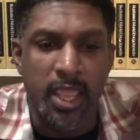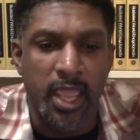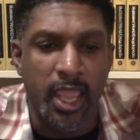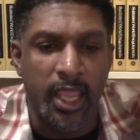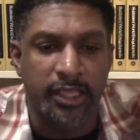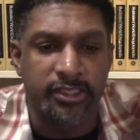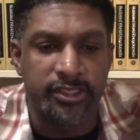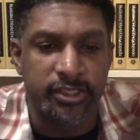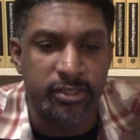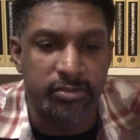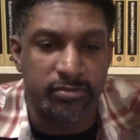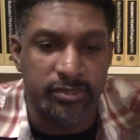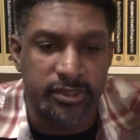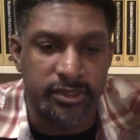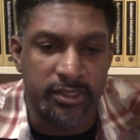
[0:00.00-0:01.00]

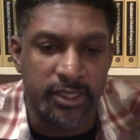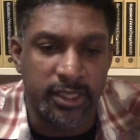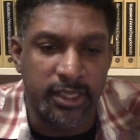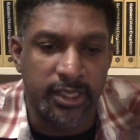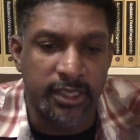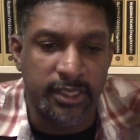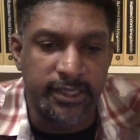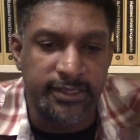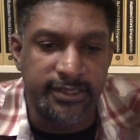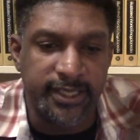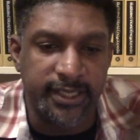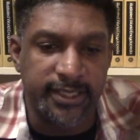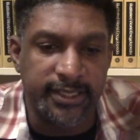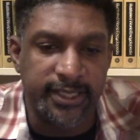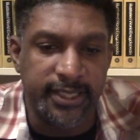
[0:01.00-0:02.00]
Excuse,
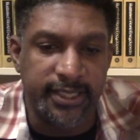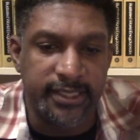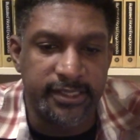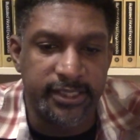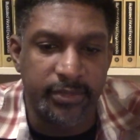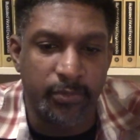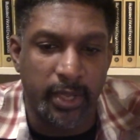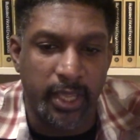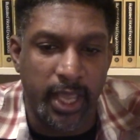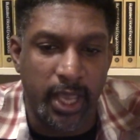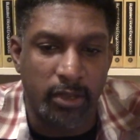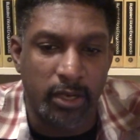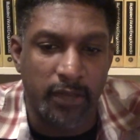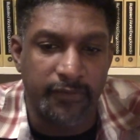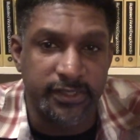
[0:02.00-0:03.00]
taking the easy way
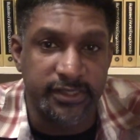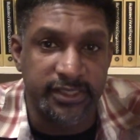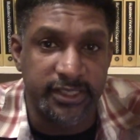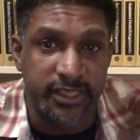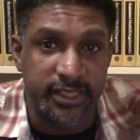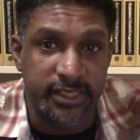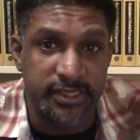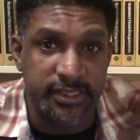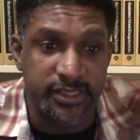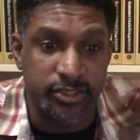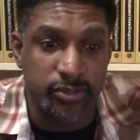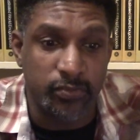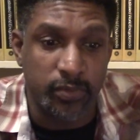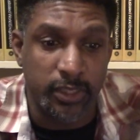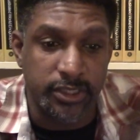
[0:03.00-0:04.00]
out of a sticky
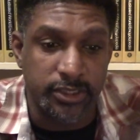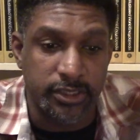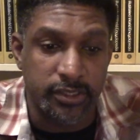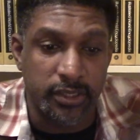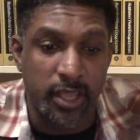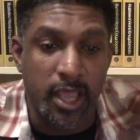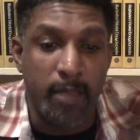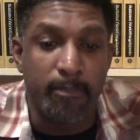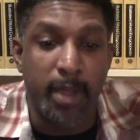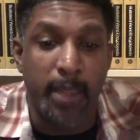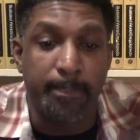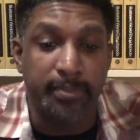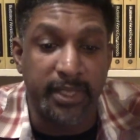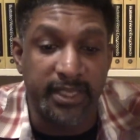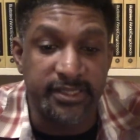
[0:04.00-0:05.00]
situation by
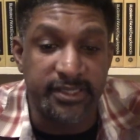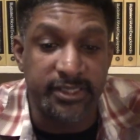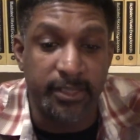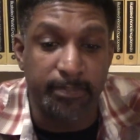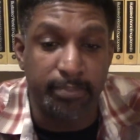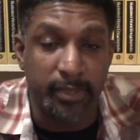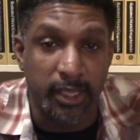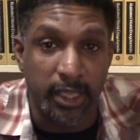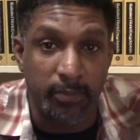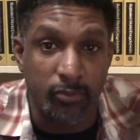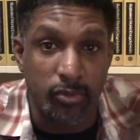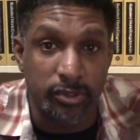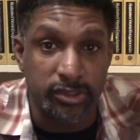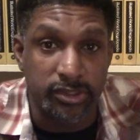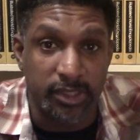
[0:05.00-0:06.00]
placing the blame
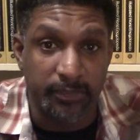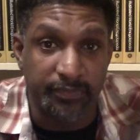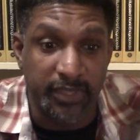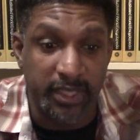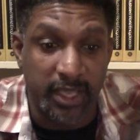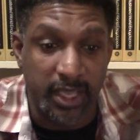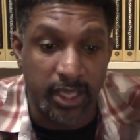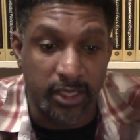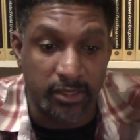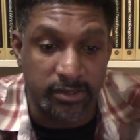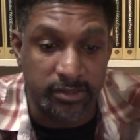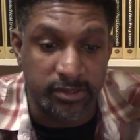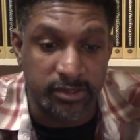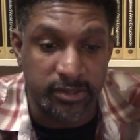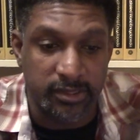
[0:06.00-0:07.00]
on something
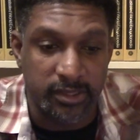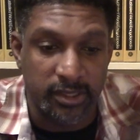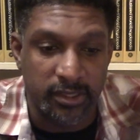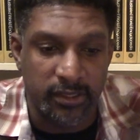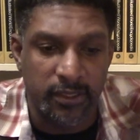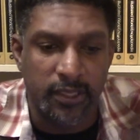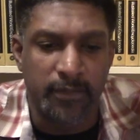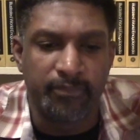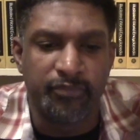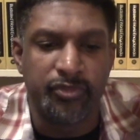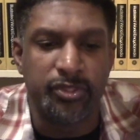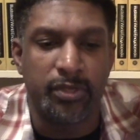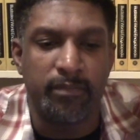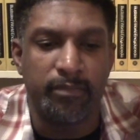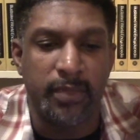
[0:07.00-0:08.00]
else
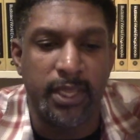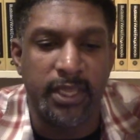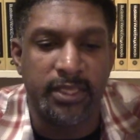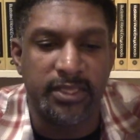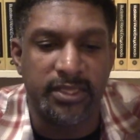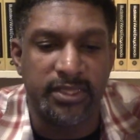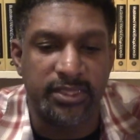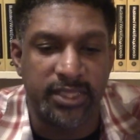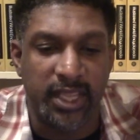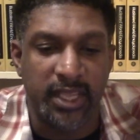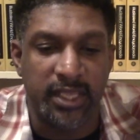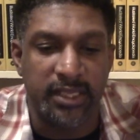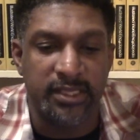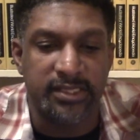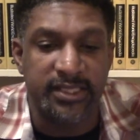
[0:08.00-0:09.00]
to make
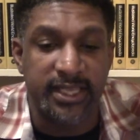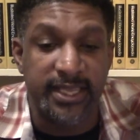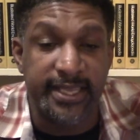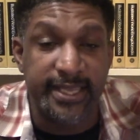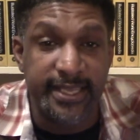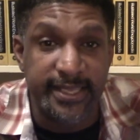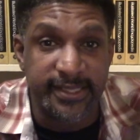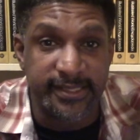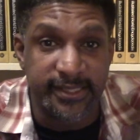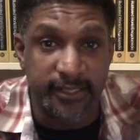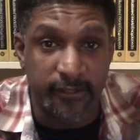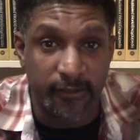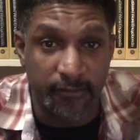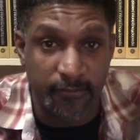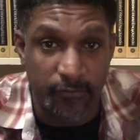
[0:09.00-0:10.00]
things
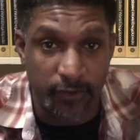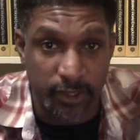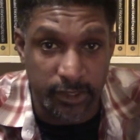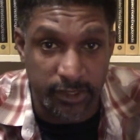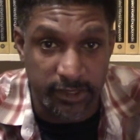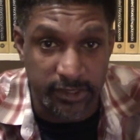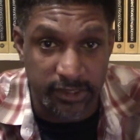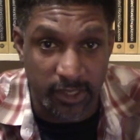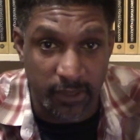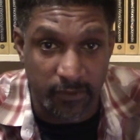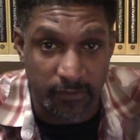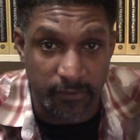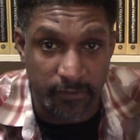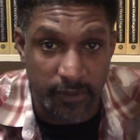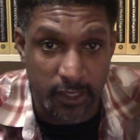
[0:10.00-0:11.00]
easier for
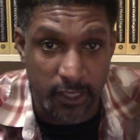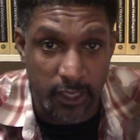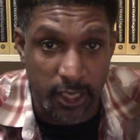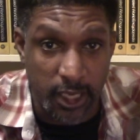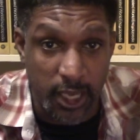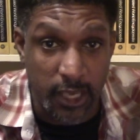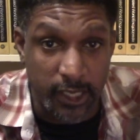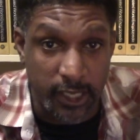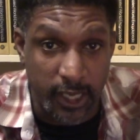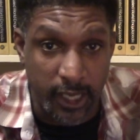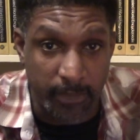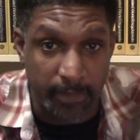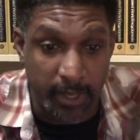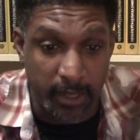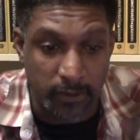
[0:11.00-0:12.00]
yourself. A
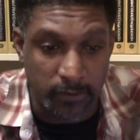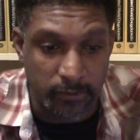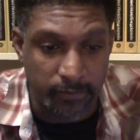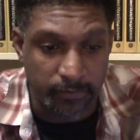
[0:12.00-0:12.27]
cop-out.